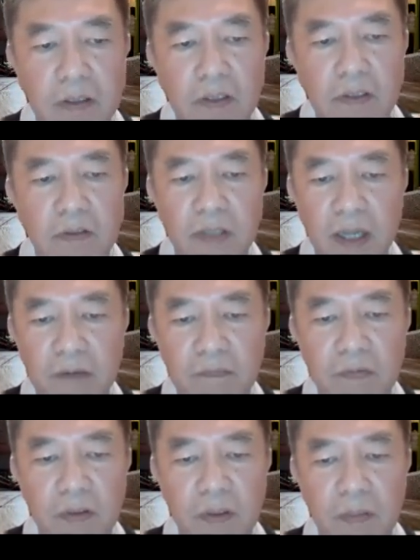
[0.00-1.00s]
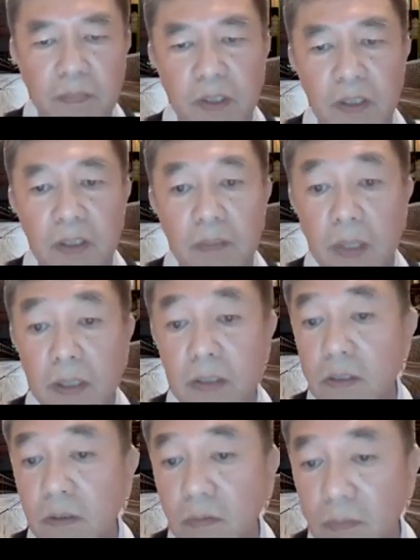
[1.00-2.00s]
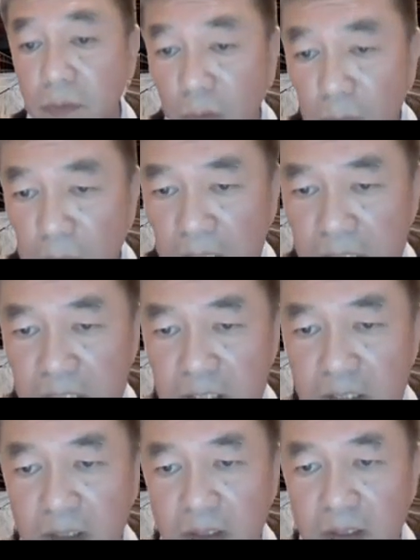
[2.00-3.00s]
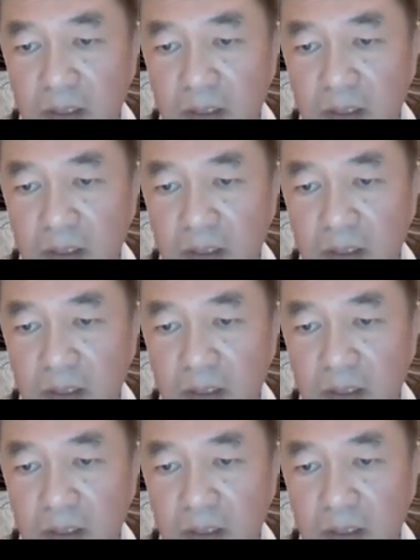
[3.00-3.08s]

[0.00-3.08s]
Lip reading: So therefore, be in the practice of nobility.